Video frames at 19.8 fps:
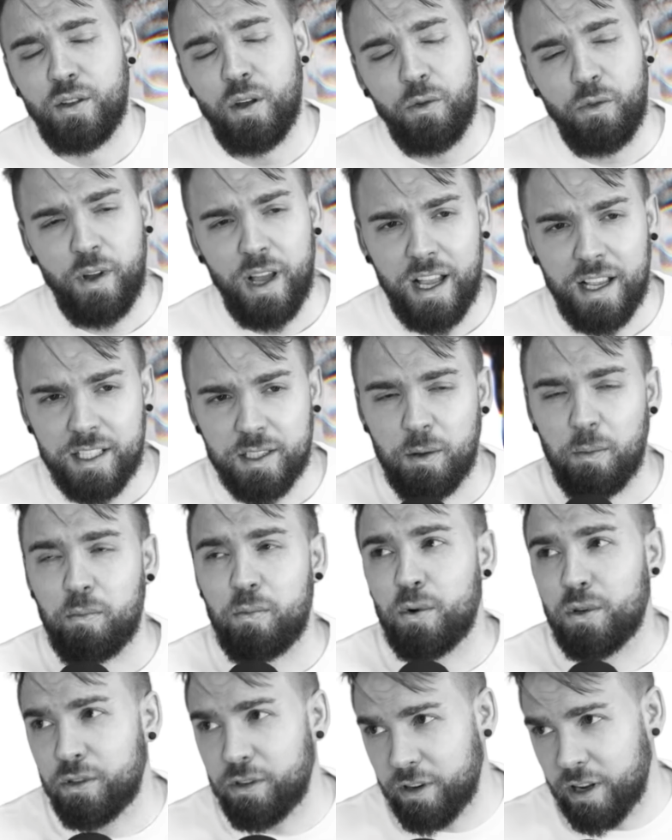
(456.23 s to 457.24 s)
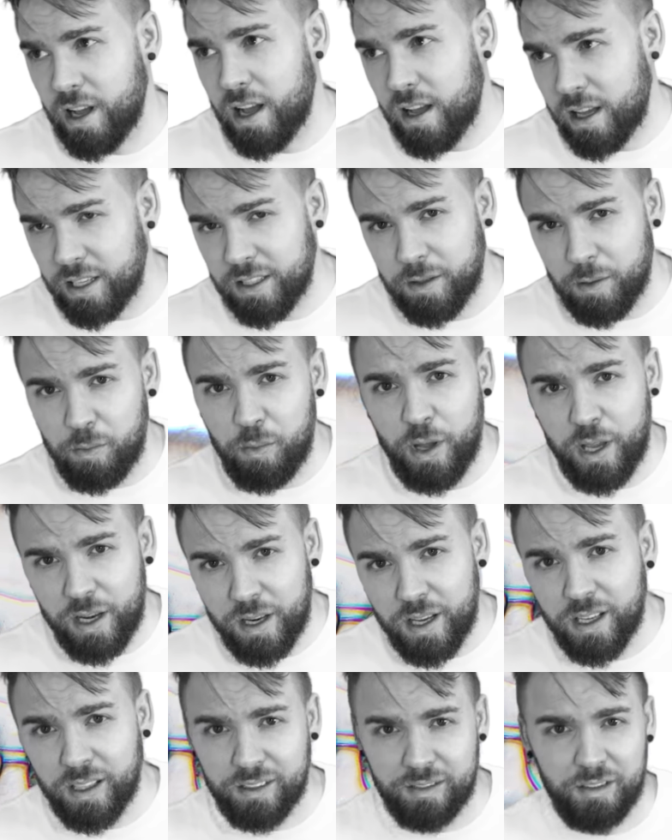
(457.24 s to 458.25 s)
So if we ask Baudrillard his
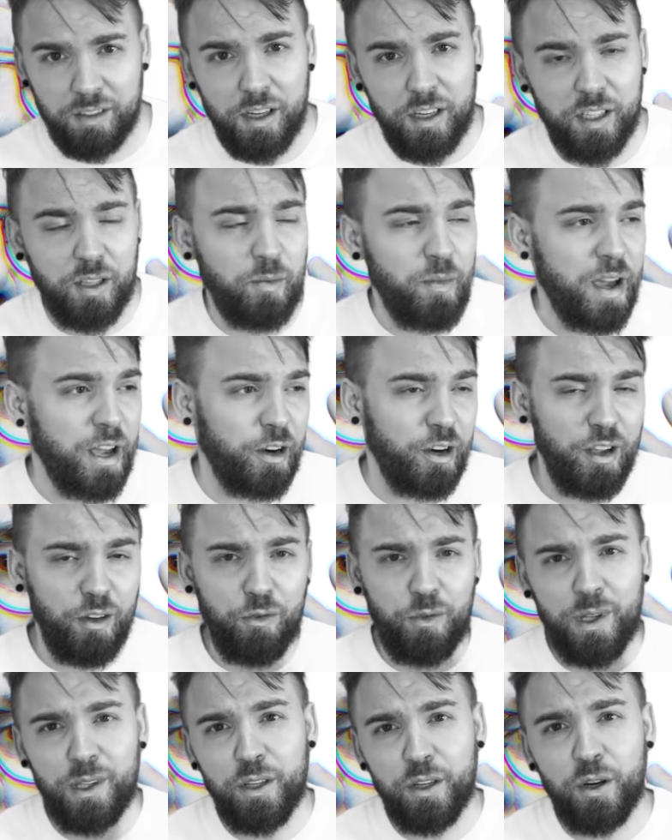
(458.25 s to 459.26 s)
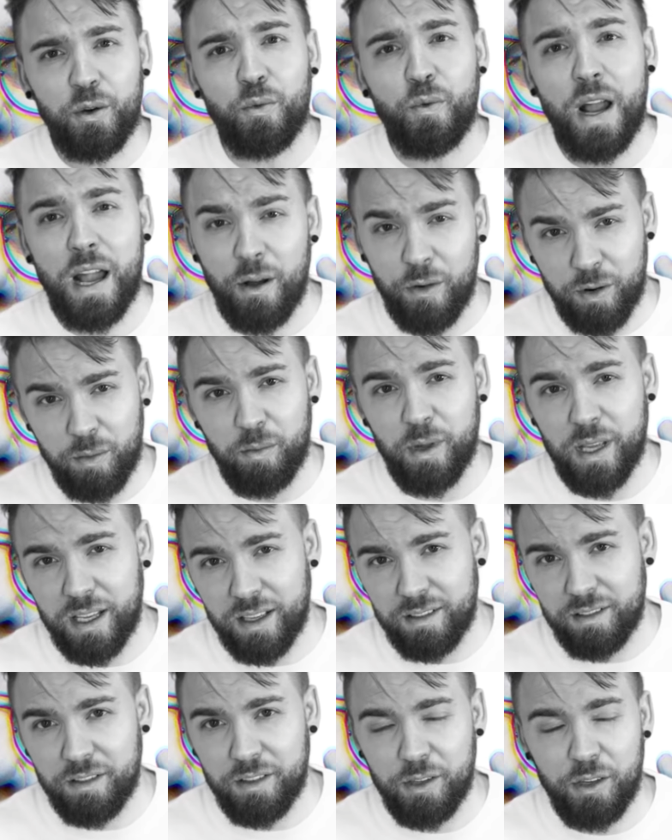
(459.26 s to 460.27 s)
opinion on the matter, if we look around a
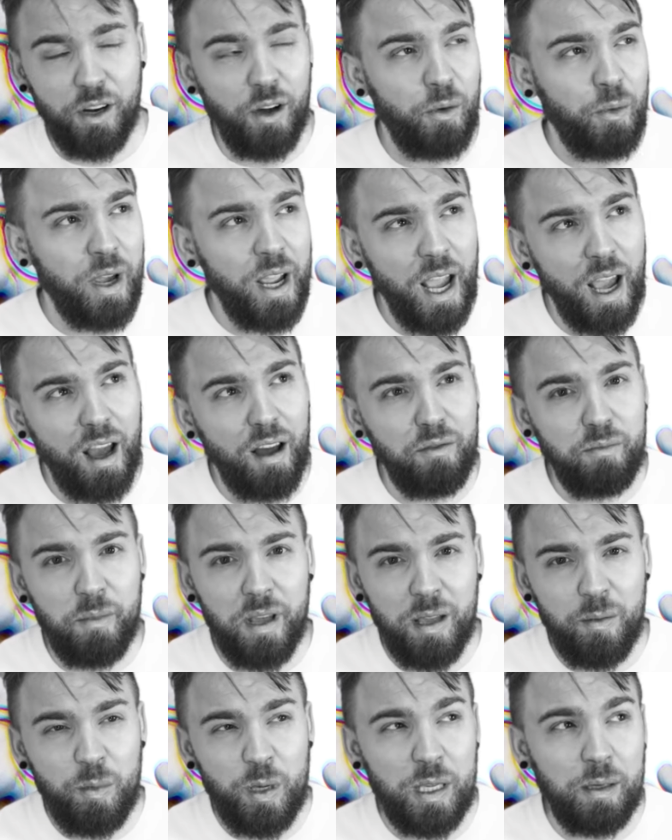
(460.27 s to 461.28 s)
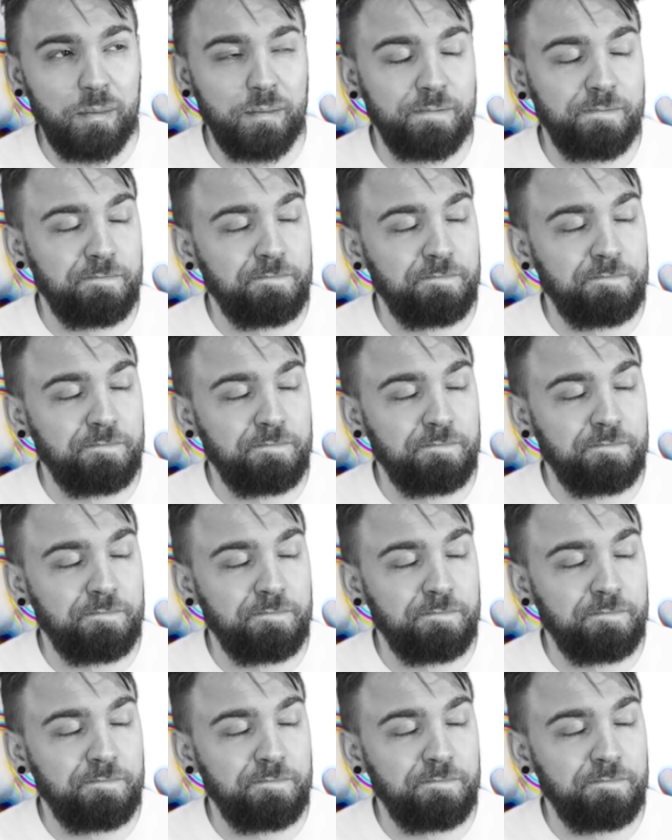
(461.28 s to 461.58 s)
bit, you know, we have maybe